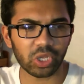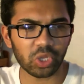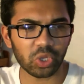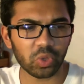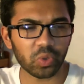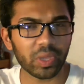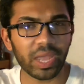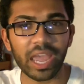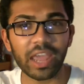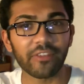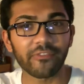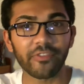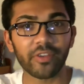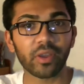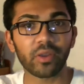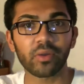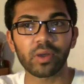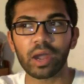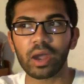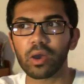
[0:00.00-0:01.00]
you can't
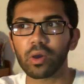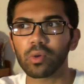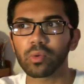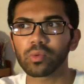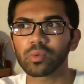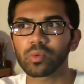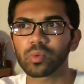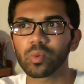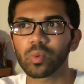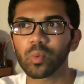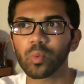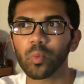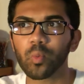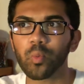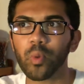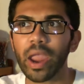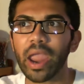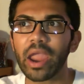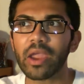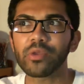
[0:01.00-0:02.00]
figure out
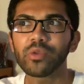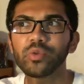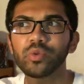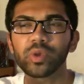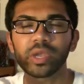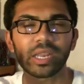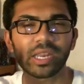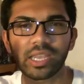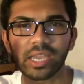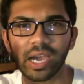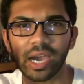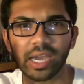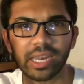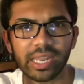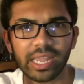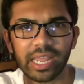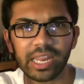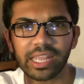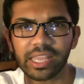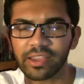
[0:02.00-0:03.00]
where you can
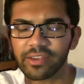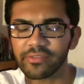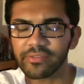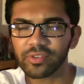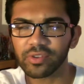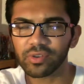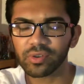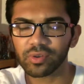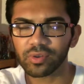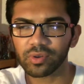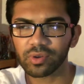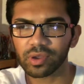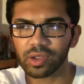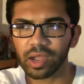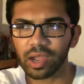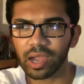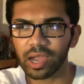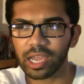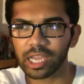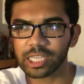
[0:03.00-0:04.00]
cut any of your
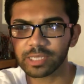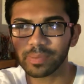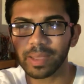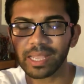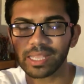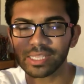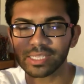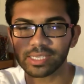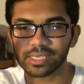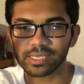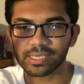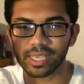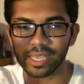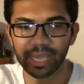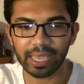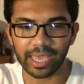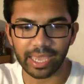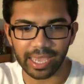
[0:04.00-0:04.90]
expenses.